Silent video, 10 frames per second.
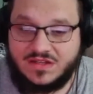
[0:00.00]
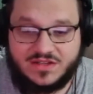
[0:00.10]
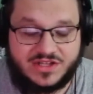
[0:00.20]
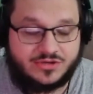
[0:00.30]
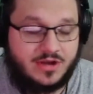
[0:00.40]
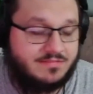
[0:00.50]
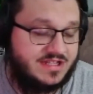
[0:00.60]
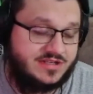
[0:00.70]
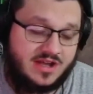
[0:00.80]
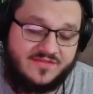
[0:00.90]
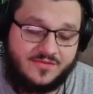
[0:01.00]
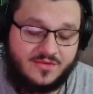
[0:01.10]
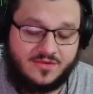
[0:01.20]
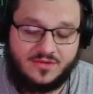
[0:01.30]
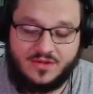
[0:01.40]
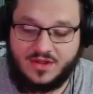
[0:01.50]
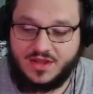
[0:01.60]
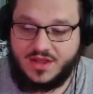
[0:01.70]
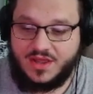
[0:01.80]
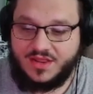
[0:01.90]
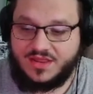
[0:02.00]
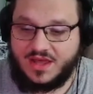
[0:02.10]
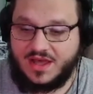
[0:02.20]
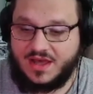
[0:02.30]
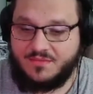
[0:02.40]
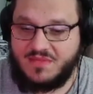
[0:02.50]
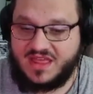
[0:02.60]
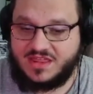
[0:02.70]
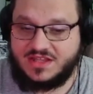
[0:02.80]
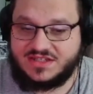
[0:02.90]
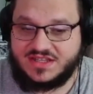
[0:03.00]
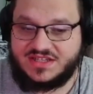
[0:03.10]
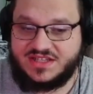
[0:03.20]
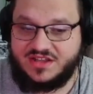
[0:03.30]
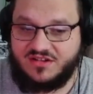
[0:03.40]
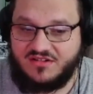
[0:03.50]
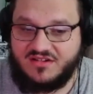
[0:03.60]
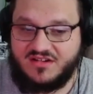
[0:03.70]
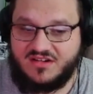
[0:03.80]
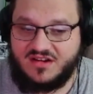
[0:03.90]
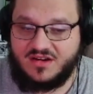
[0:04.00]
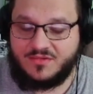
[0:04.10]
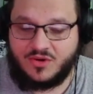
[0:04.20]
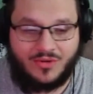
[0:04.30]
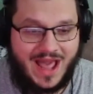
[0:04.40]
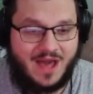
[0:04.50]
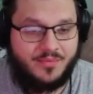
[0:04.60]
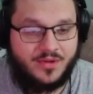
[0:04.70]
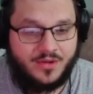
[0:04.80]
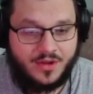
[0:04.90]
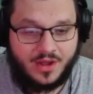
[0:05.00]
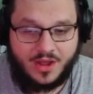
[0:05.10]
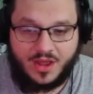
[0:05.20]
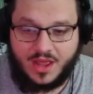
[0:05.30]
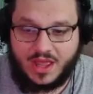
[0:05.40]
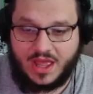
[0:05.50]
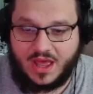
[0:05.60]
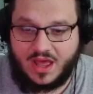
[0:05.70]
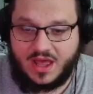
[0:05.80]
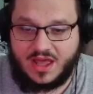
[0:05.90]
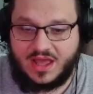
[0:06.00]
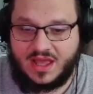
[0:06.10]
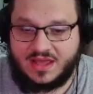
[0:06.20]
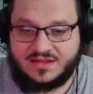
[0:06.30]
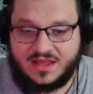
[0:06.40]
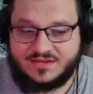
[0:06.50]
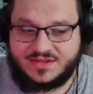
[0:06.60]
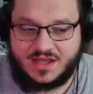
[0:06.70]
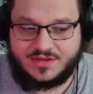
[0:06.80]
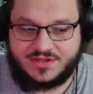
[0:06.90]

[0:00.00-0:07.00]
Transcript: The script is awful. The methods listed are crap, and such.